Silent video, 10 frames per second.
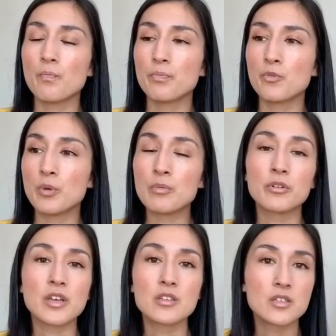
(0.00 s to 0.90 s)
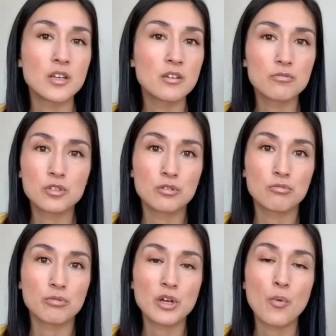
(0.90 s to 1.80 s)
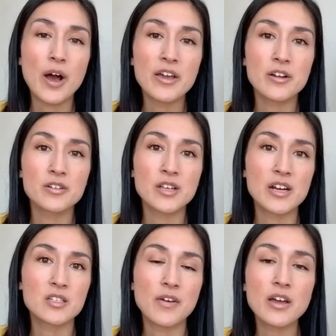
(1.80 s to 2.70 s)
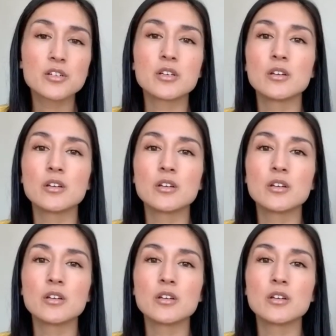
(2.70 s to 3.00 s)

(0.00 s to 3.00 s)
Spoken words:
we will continue to require satisfaction